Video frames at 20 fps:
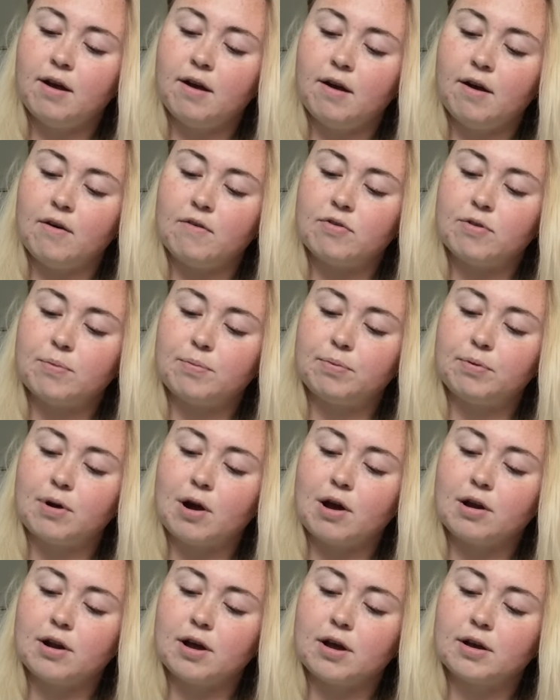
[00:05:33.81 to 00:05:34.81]
of the
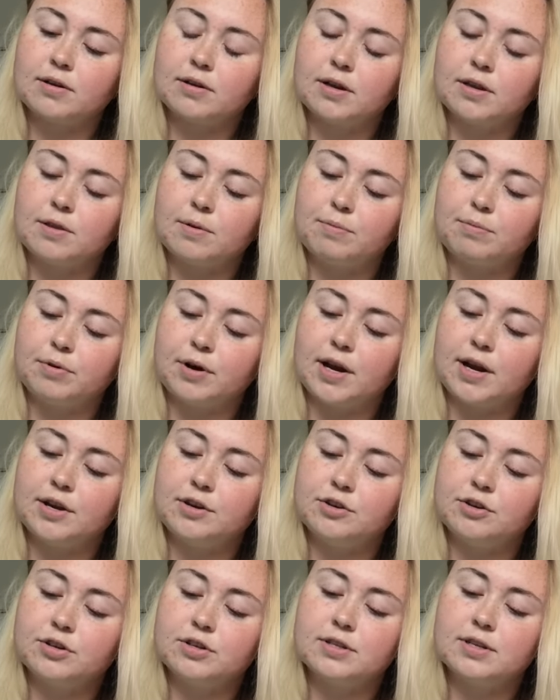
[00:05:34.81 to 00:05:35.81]
product and the brand
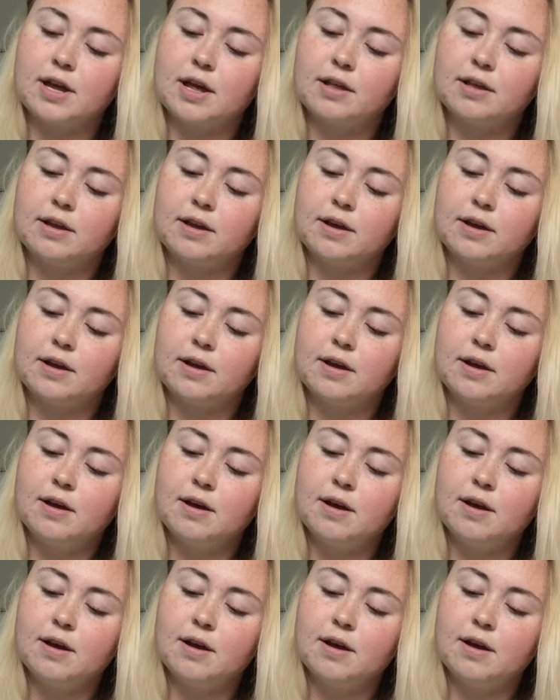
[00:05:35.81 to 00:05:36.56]
you're selling